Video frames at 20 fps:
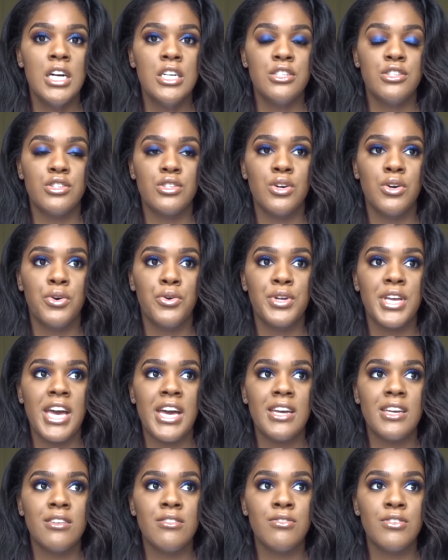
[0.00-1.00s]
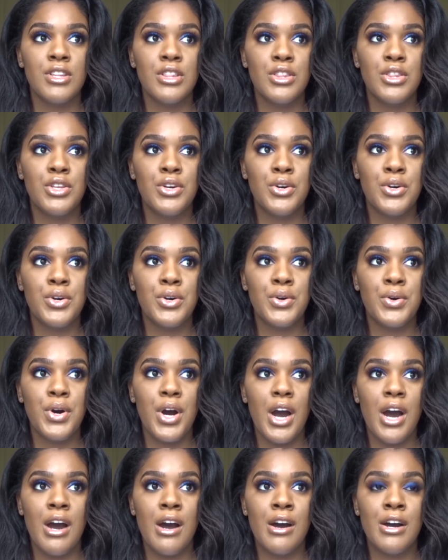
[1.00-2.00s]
So yeah, even though